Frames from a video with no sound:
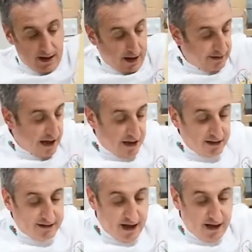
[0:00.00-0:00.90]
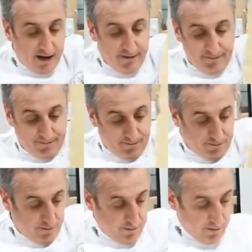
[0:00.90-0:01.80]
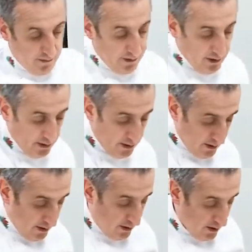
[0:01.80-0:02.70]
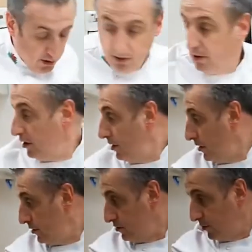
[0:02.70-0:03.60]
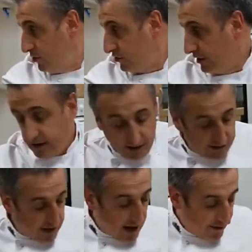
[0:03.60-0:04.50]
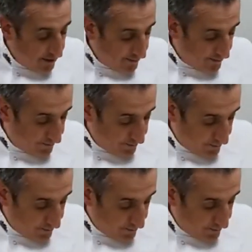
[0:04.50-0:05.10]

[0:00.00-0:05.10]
a tagliatelle. So we're just going to cut that,